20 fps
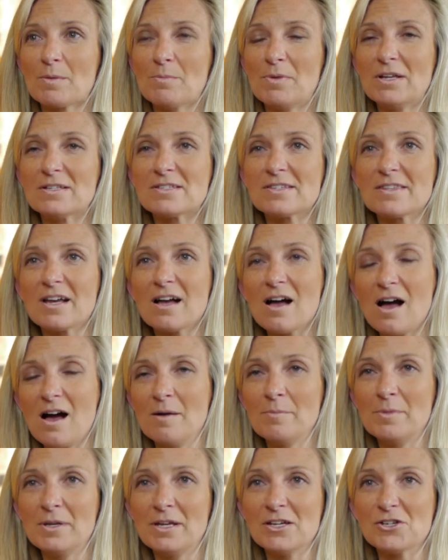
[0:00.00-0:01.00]
But it's the
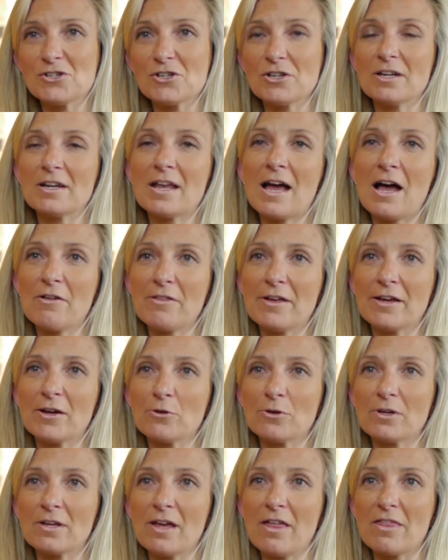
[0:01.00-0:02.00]
combination and how they
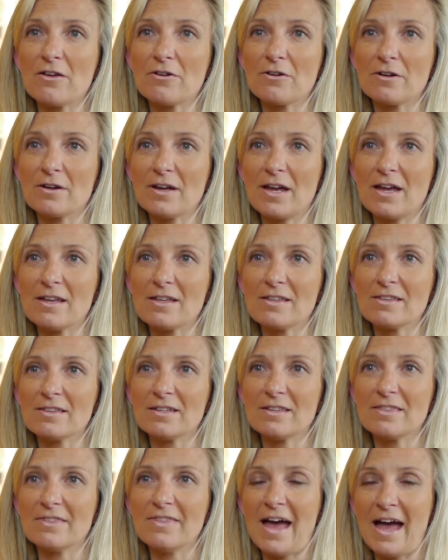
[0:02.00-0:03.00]
go together. And I
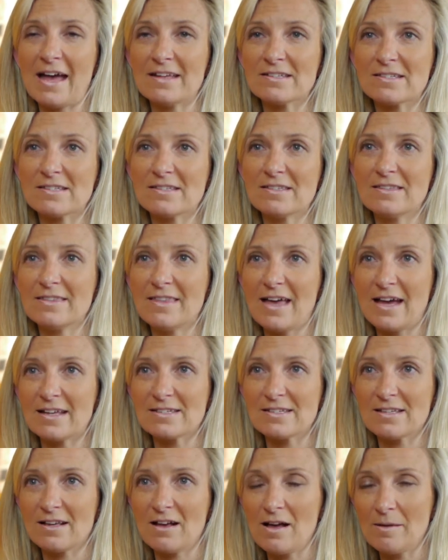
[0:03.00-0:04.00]
think that's,
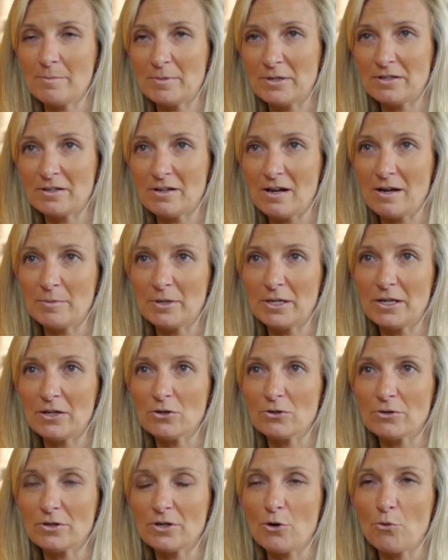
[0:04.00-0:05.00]
that's the common
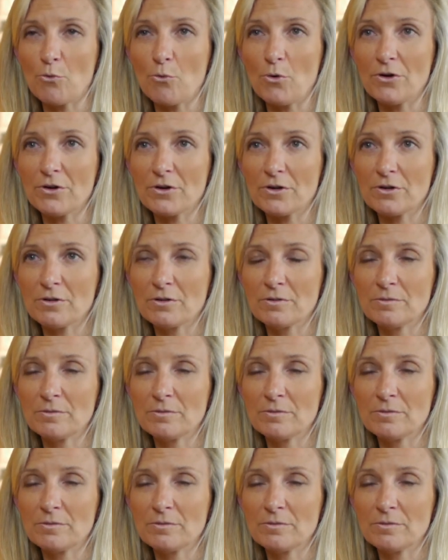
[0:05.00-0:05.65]
denominator in our work.